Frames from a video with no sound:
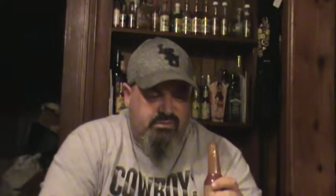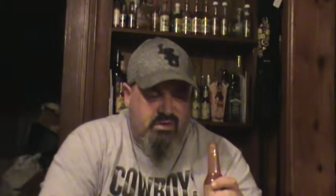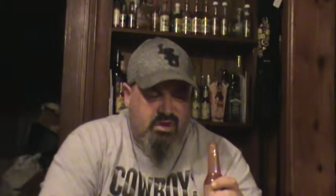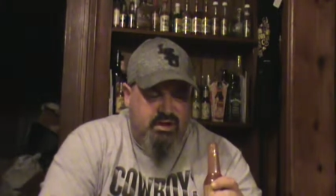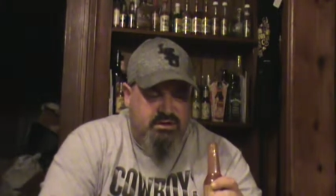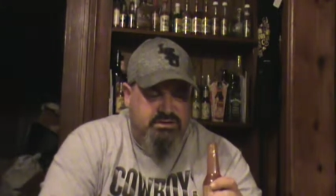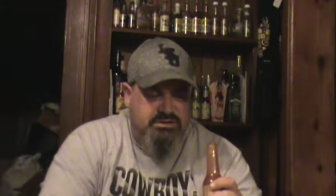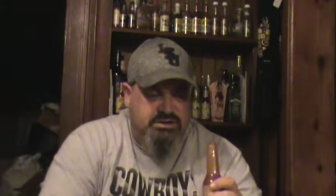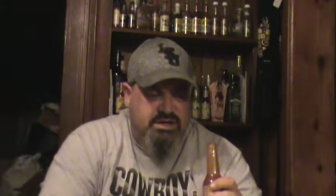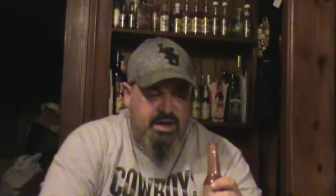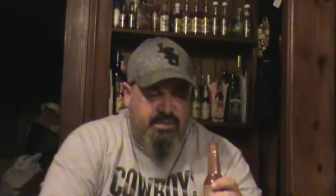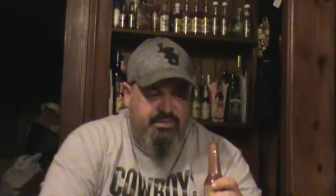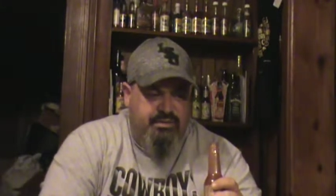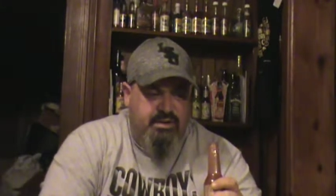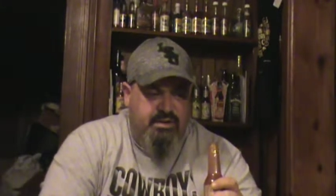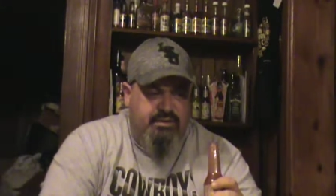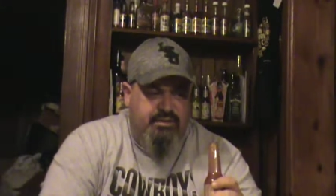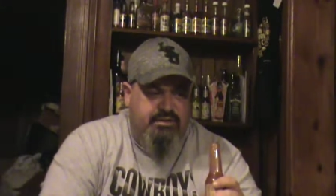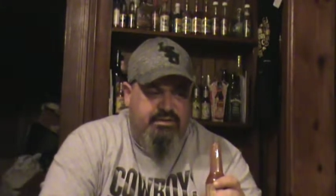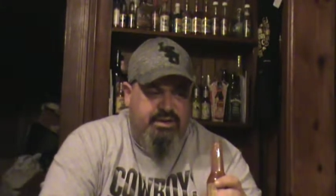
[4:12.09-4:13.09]
there's a couple
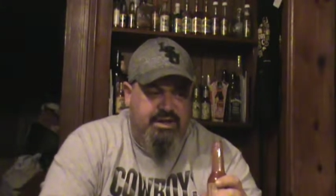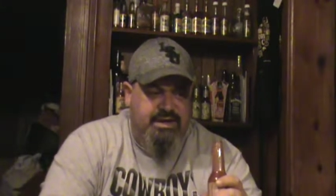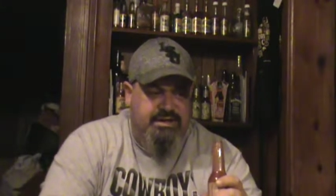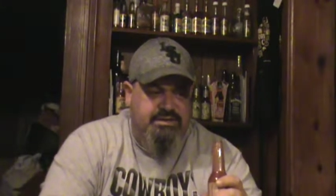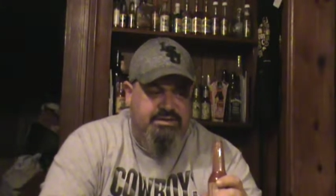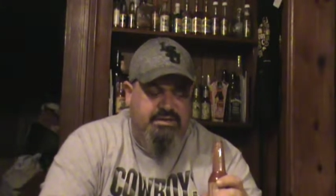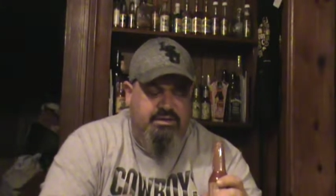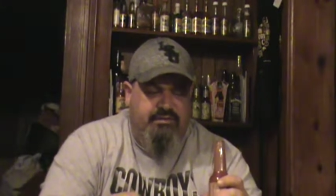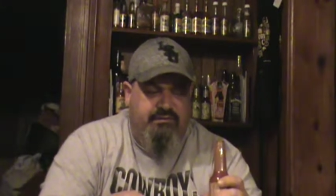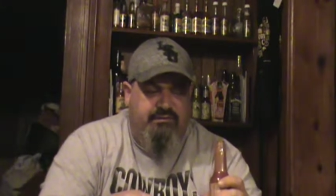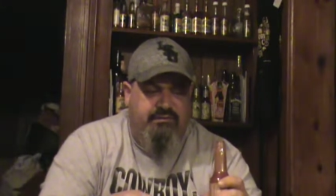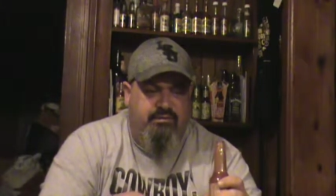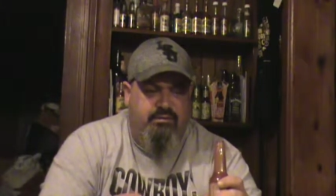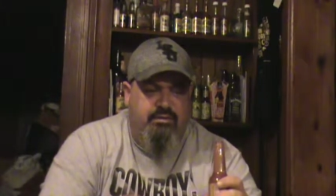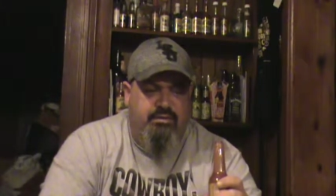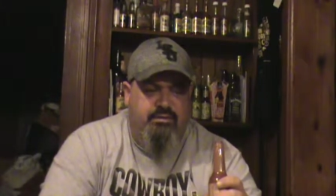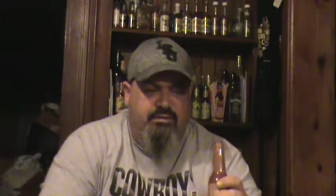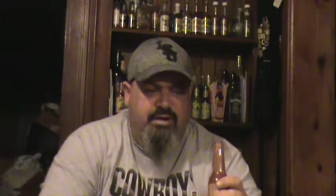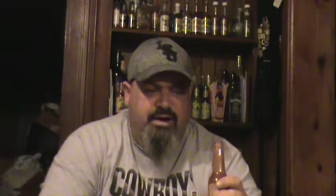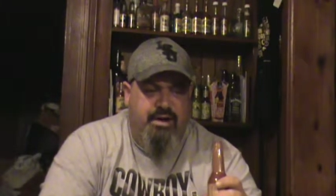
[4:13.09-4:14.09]
other things in the
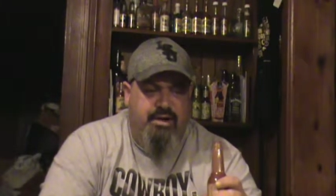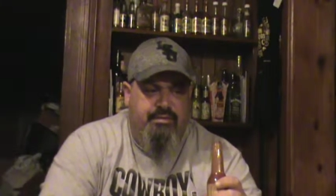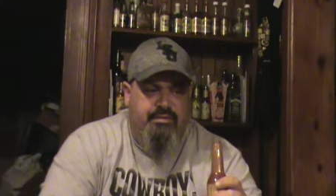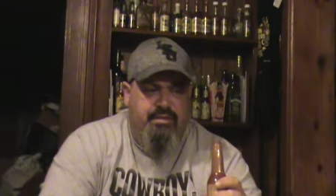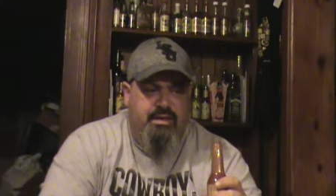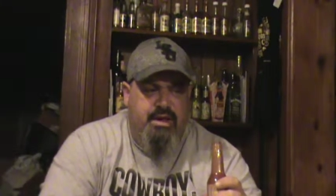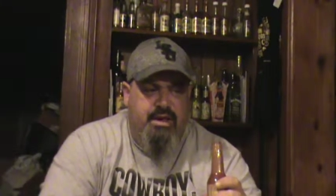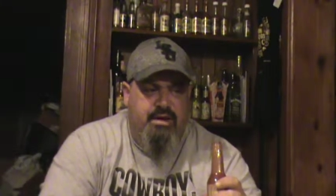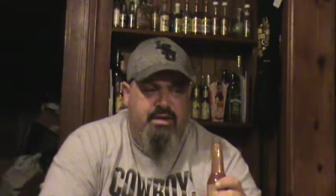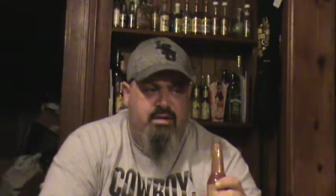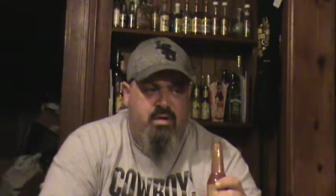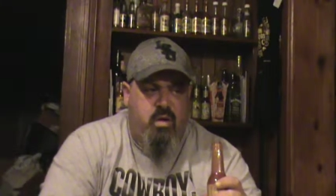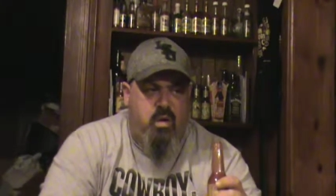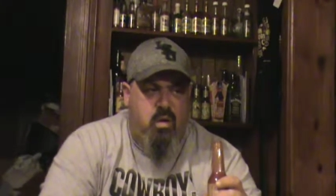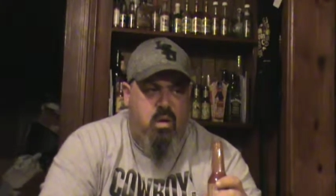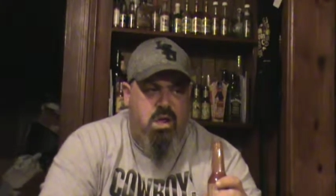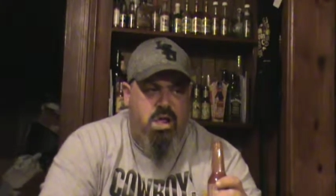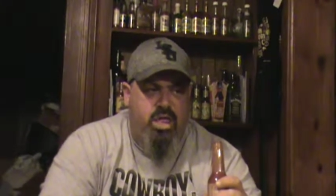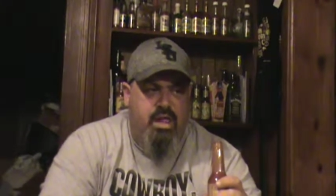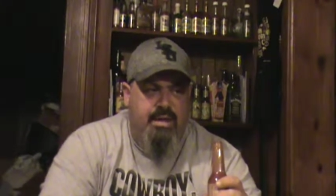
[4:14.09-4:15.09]
foreground that,
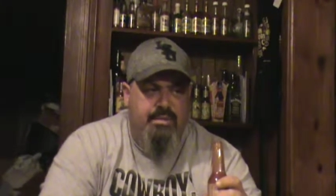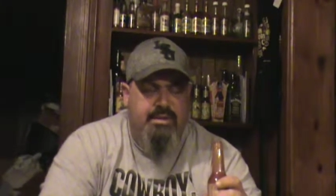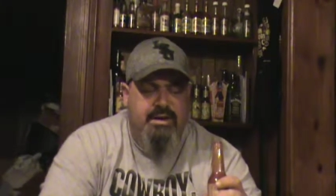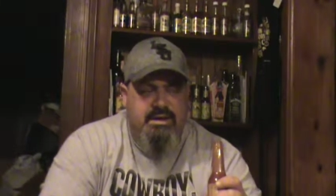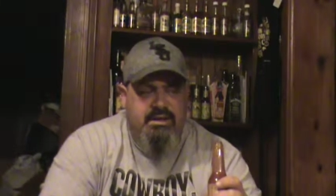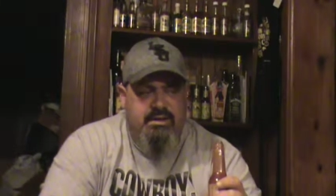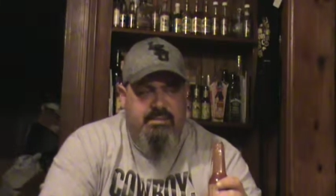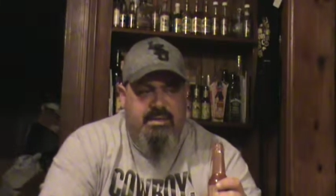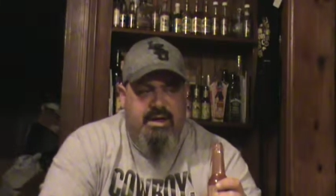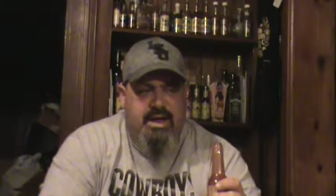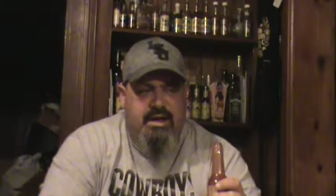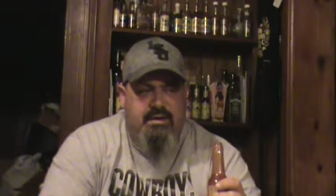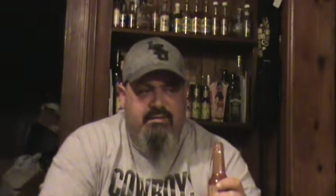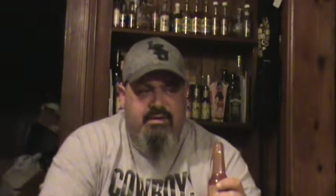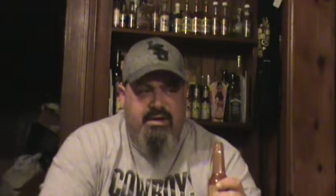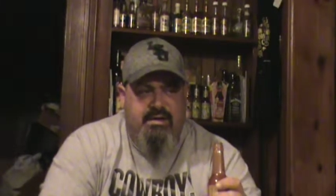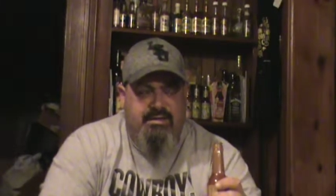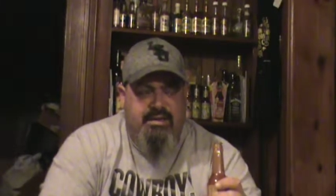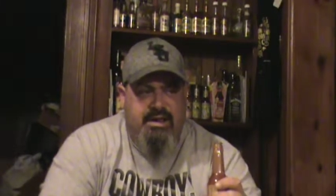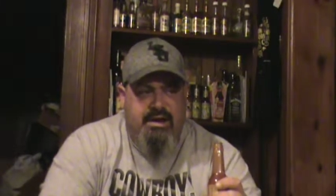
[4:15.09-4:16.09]
I mean in the
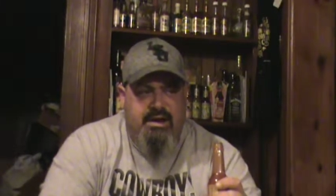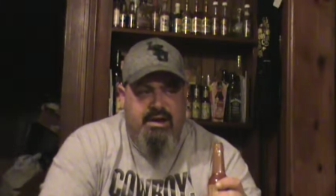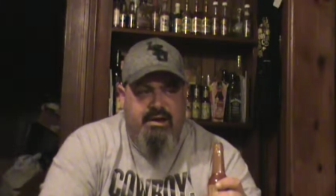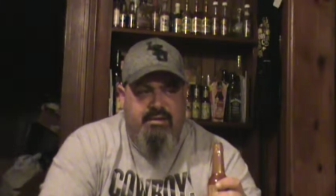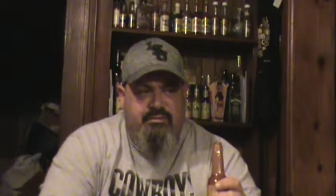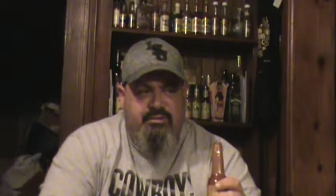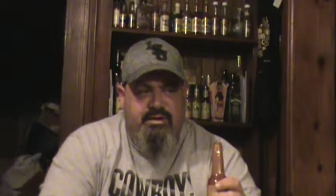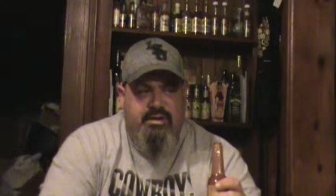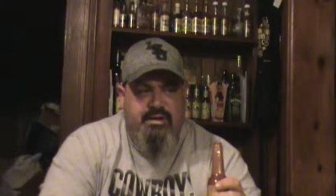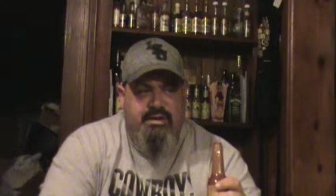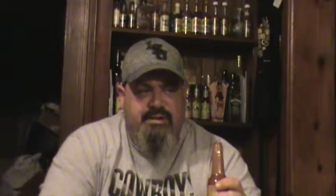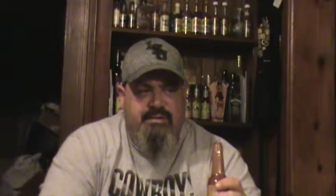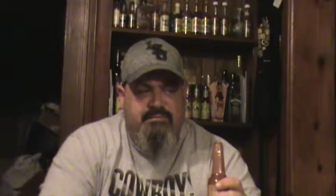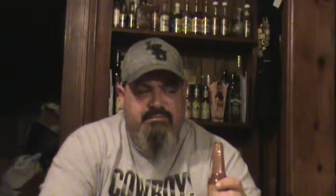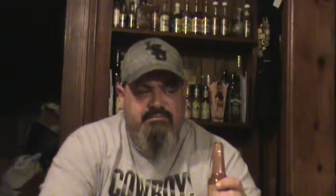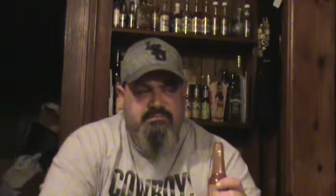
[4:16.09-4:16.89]
background that I really,